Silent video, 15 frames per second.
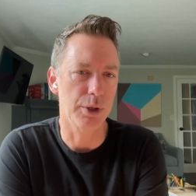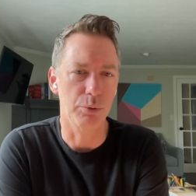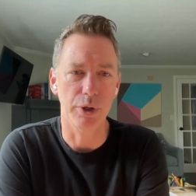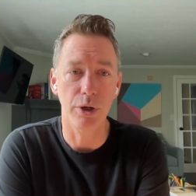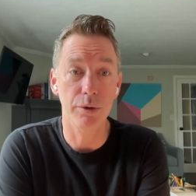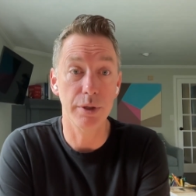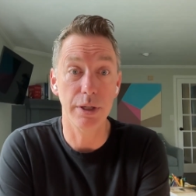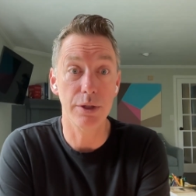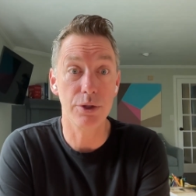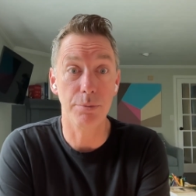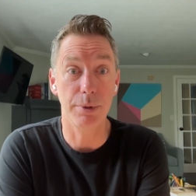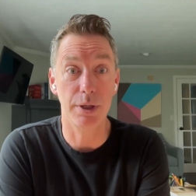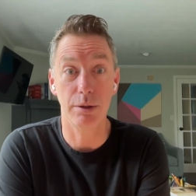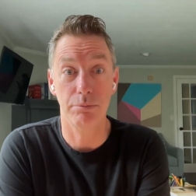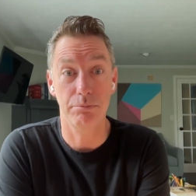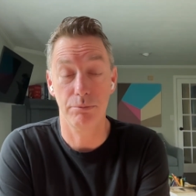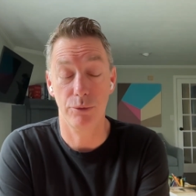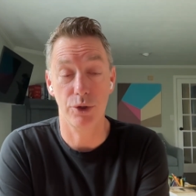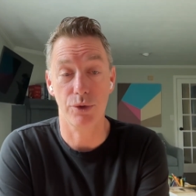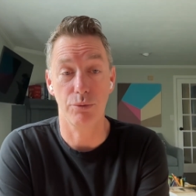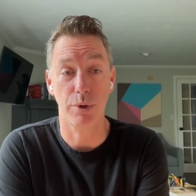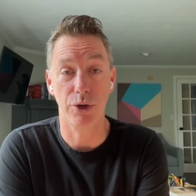We don't need to be
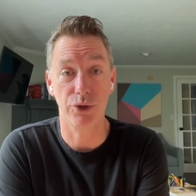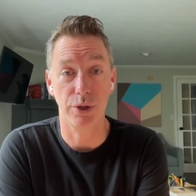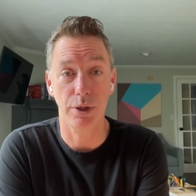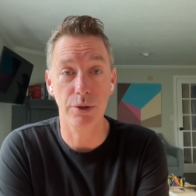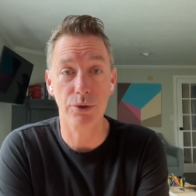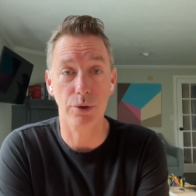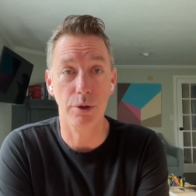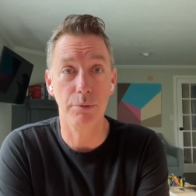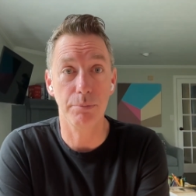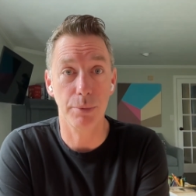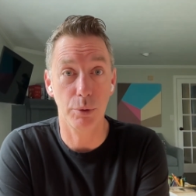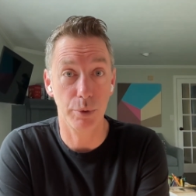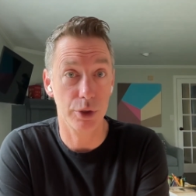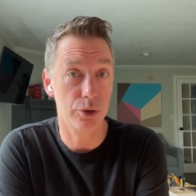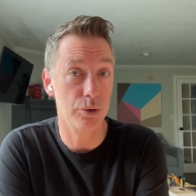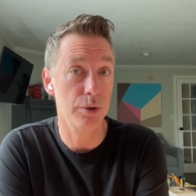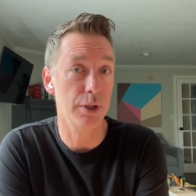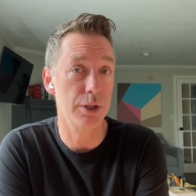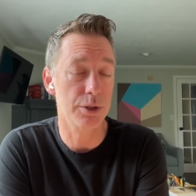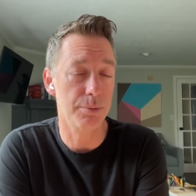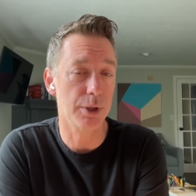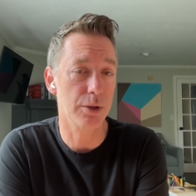just rushing into it, but we do
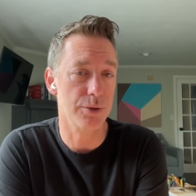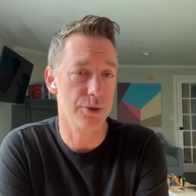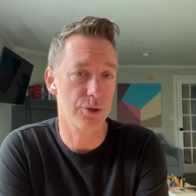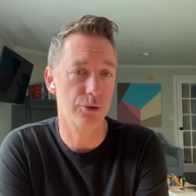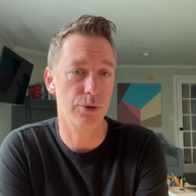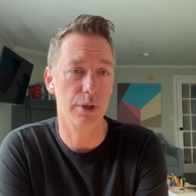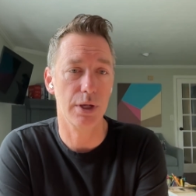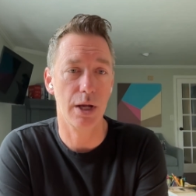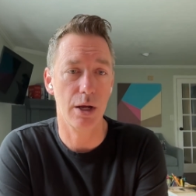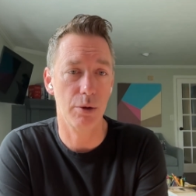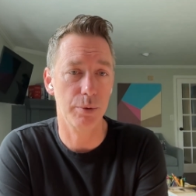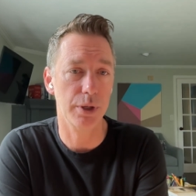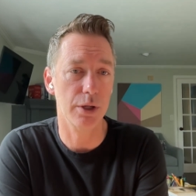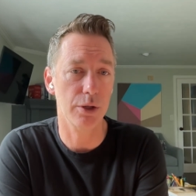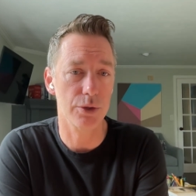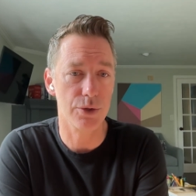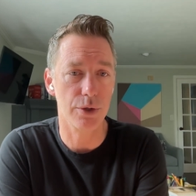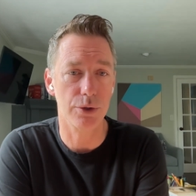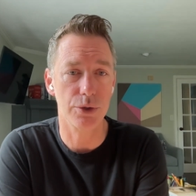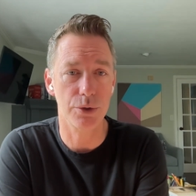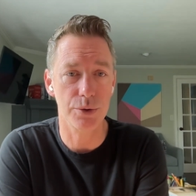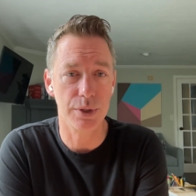need to be considering how we're going to
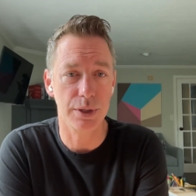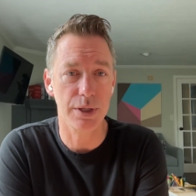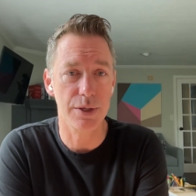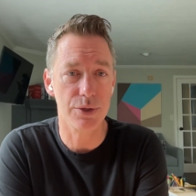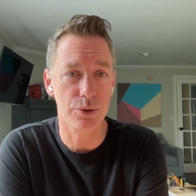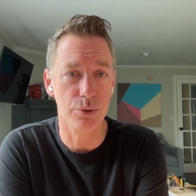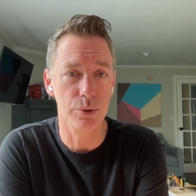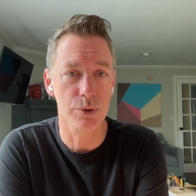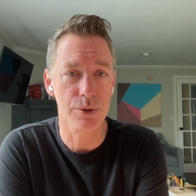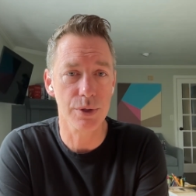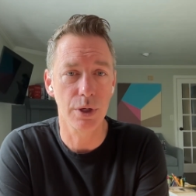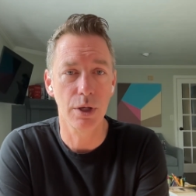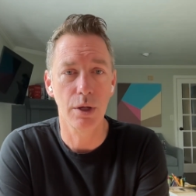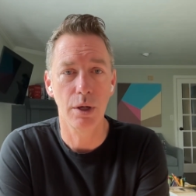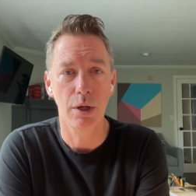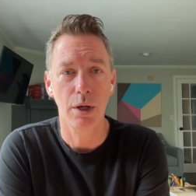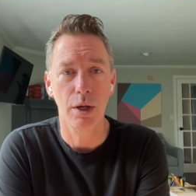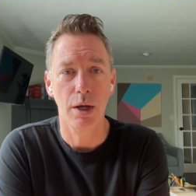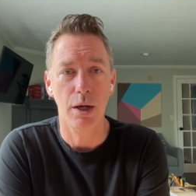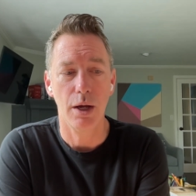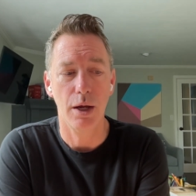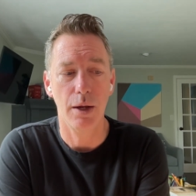start using these tools.
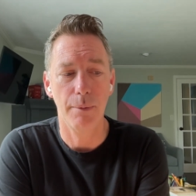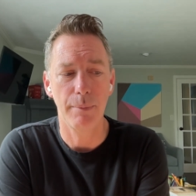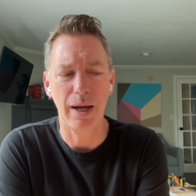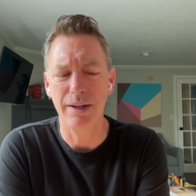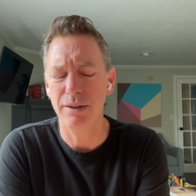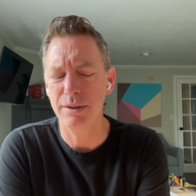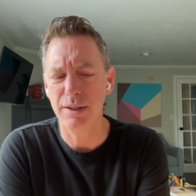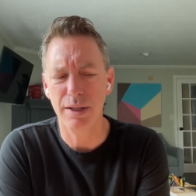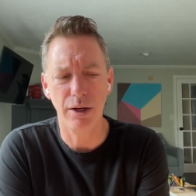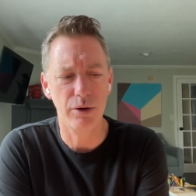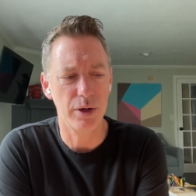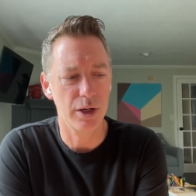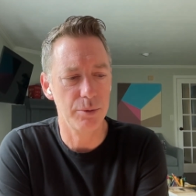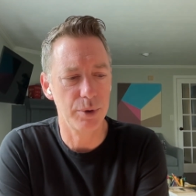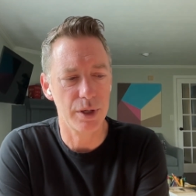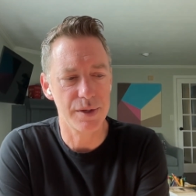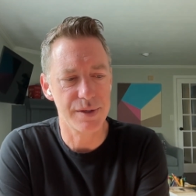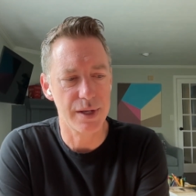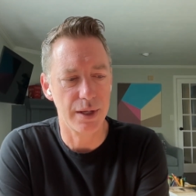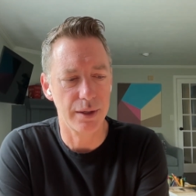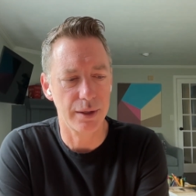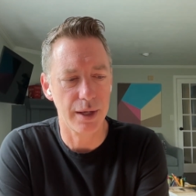Um, I didn't hear anybody
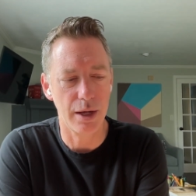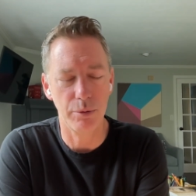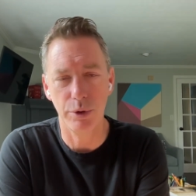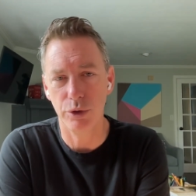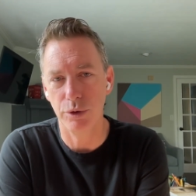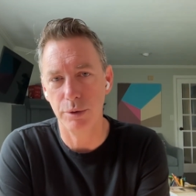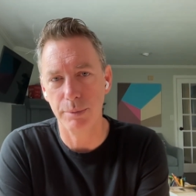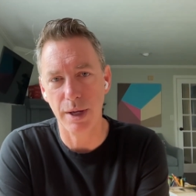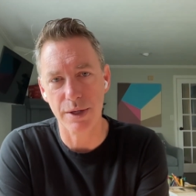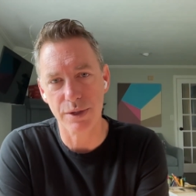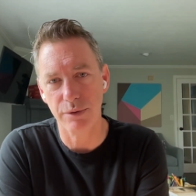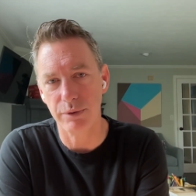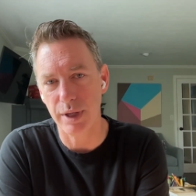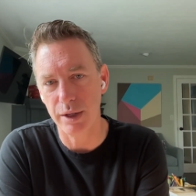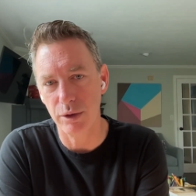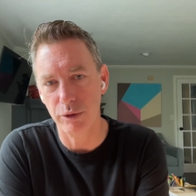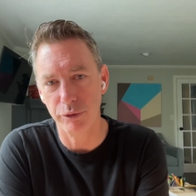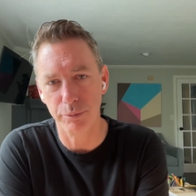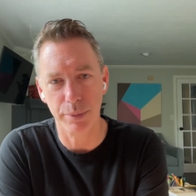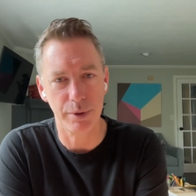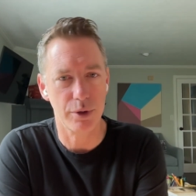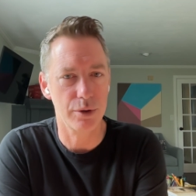saying, "Hey, we're doing massive layoff
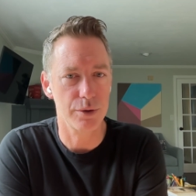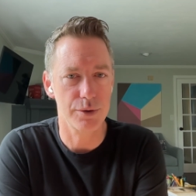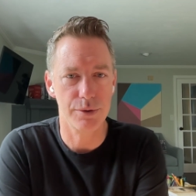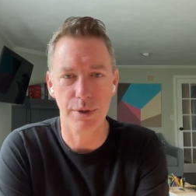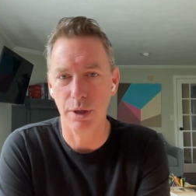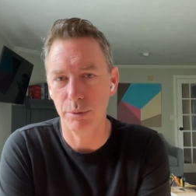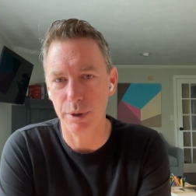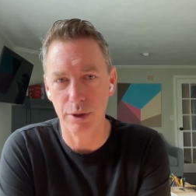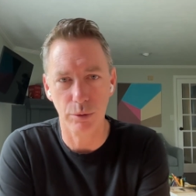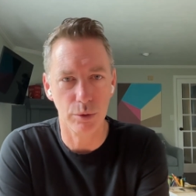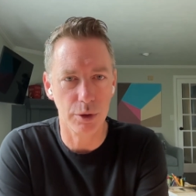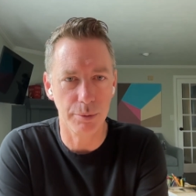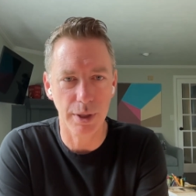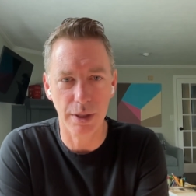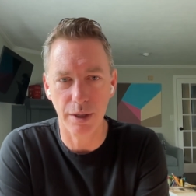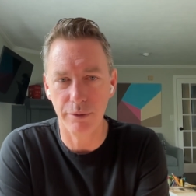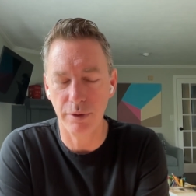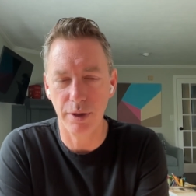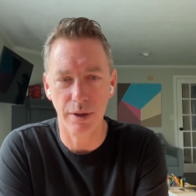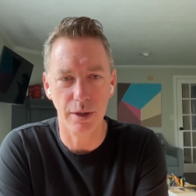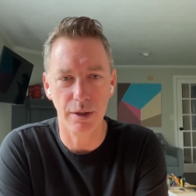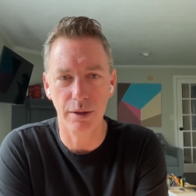because now we can automate
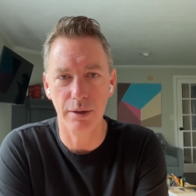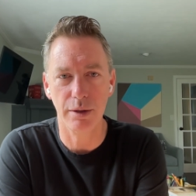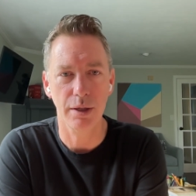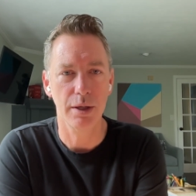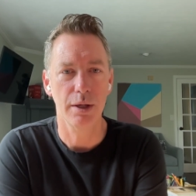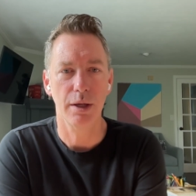everything."